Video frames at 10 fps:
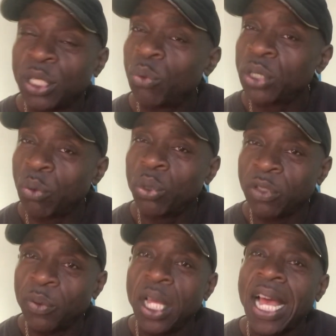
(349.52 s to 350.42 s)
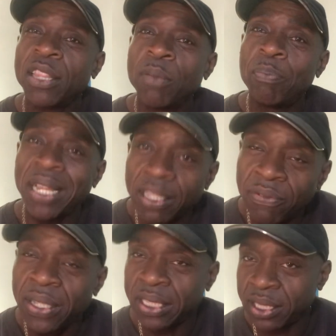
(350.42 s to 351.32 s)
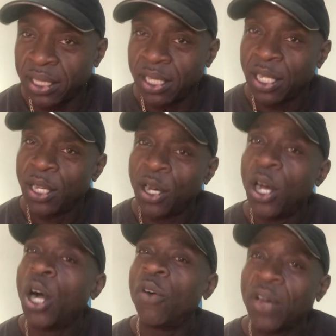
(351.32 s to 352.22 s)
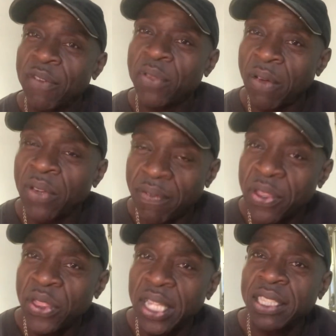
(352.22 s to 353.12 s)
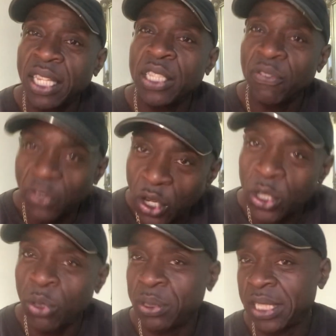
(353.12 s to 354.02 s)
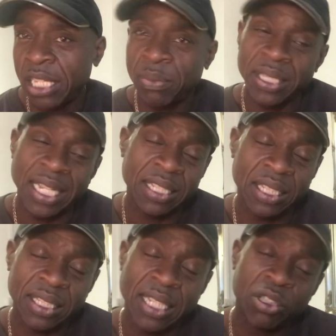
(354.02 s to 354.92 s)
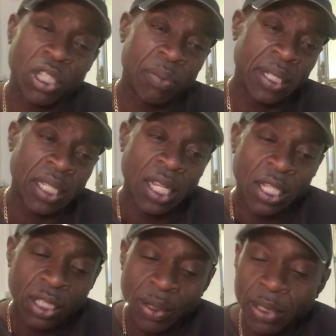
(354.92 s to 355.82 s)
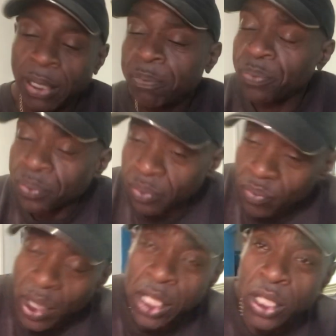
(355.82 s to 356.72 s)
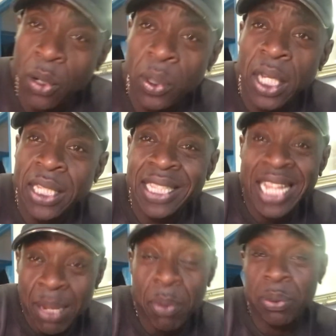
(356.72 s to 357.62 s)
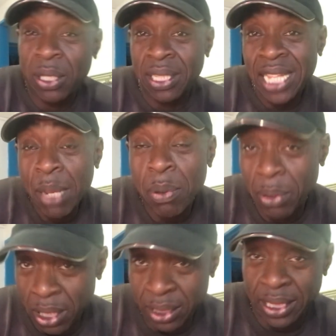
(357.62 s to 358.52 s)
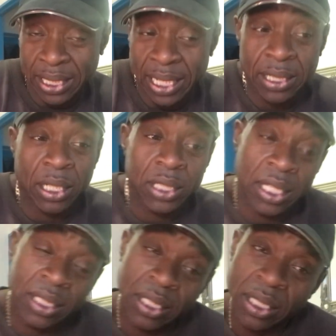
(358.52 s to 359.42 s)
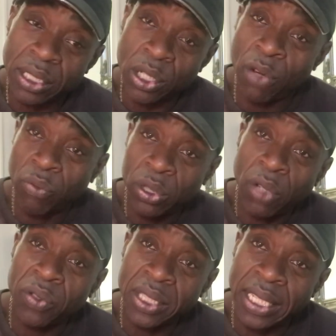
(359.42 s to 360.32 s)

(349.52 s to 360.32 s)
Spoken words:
That would have had the benefit of having things like your furlough scheme and that. Do you know what I mean? So anyway, the Labour Party, at the conference, obviously